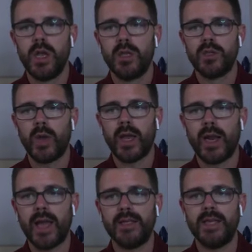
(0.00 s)
so I can
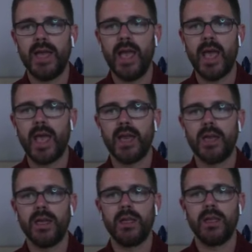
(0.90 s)
add
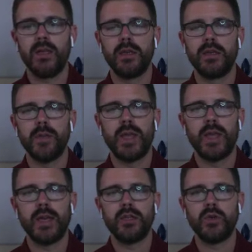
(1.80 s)
10 to make
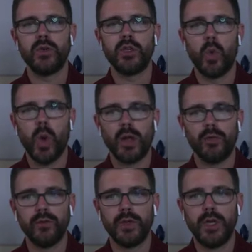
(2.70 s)
that into a
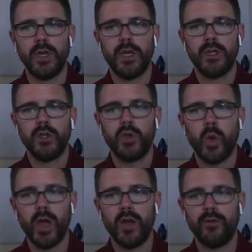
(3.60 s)
12.
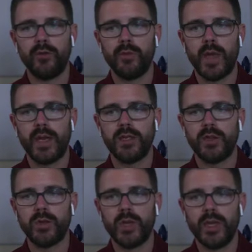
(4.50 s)
12 minus
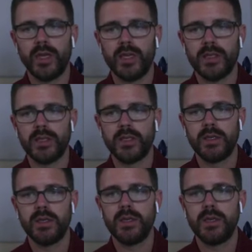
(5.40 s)
3 is
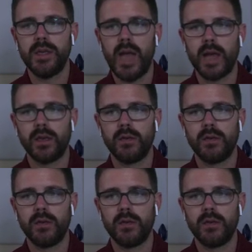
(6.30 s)
9.